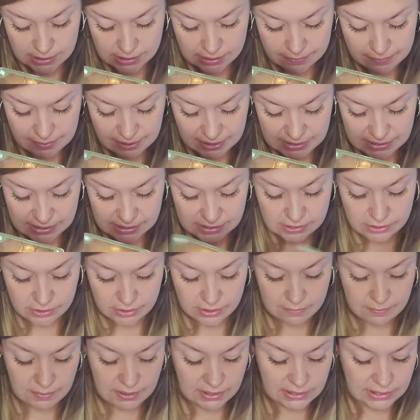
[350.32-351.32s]
So, Pisces, you
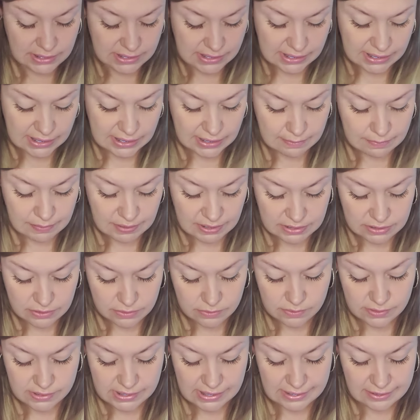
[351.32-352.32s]
could be in this King of
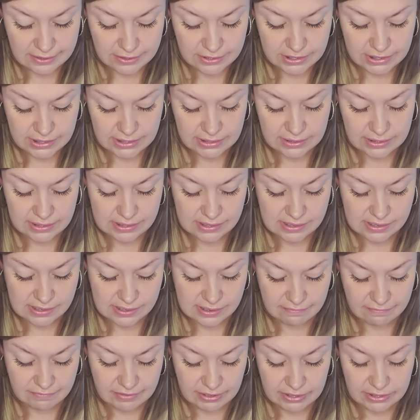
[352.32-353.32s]
Pentacles energy,
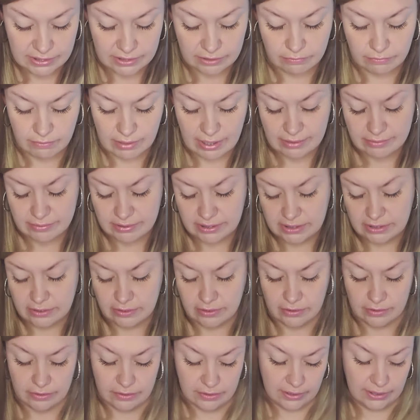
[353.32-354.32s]
this very grounded
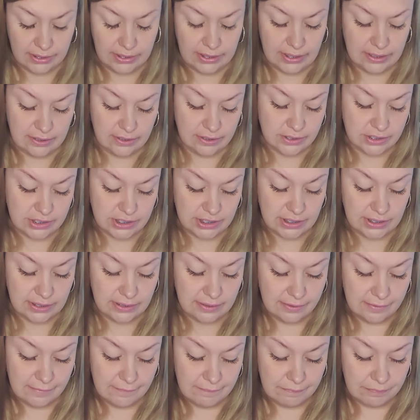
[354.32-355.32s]
earthly
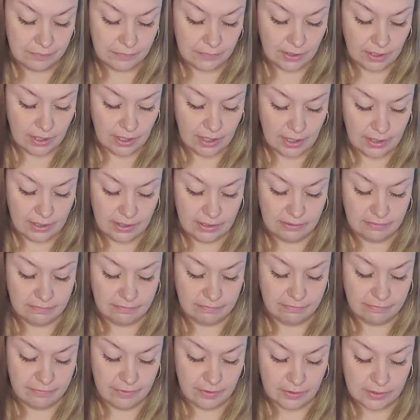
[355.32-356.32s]
energy, um,
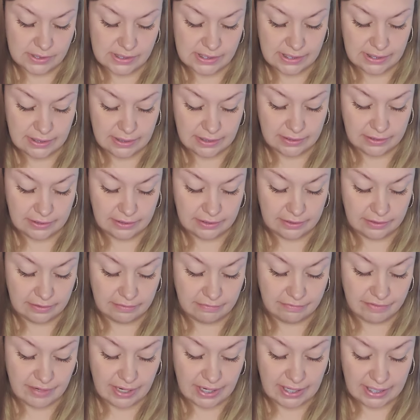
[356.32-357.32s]
focusing on
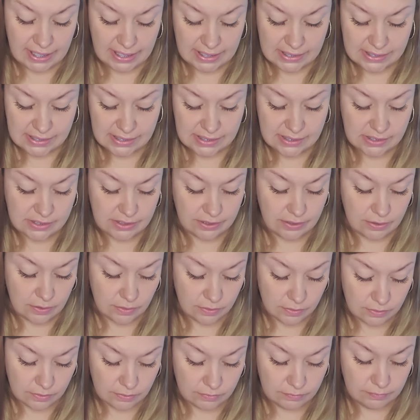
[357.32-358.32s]
your finances, your
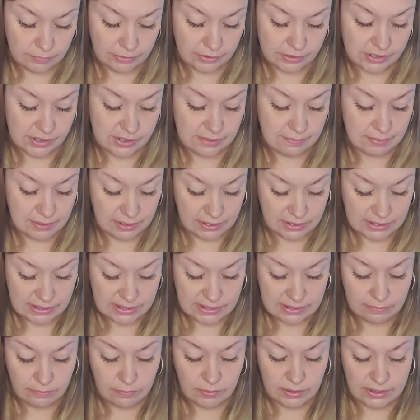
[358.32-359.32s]
home, your
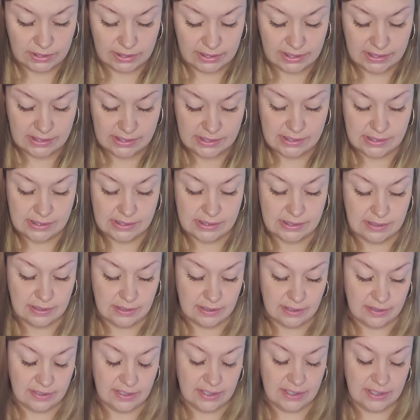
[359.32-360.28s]
stability, what it is, the